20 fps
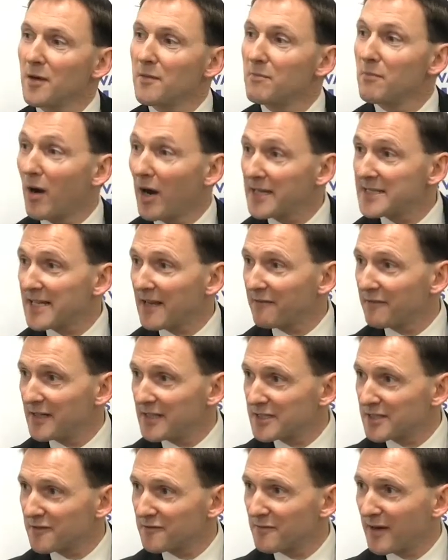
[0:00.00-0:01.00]
My
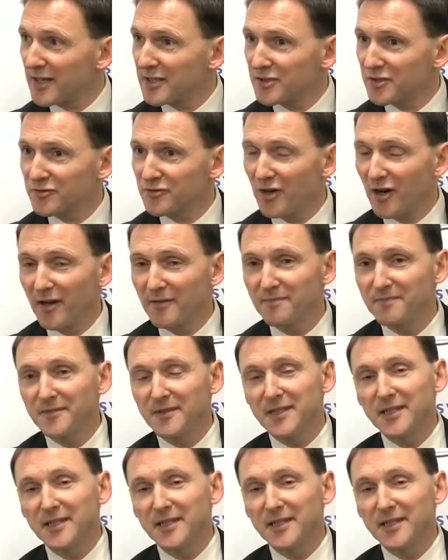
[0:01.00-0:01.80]
definition of major crime?